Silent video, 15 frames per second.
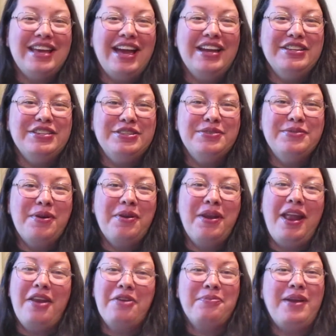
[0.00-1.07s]
I do own an
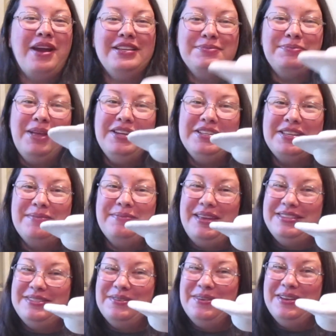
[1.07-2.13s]
Enterprise plush that
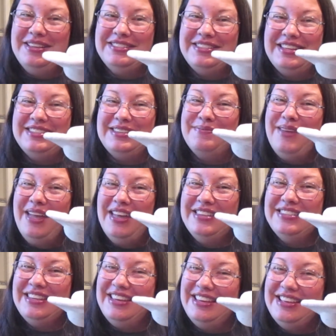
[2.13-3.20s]
makes noise. It's
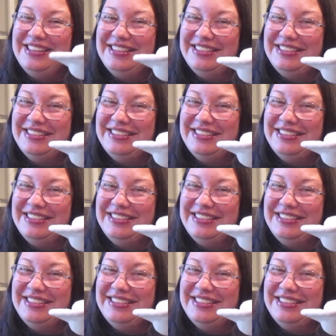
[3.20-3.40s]
amazing.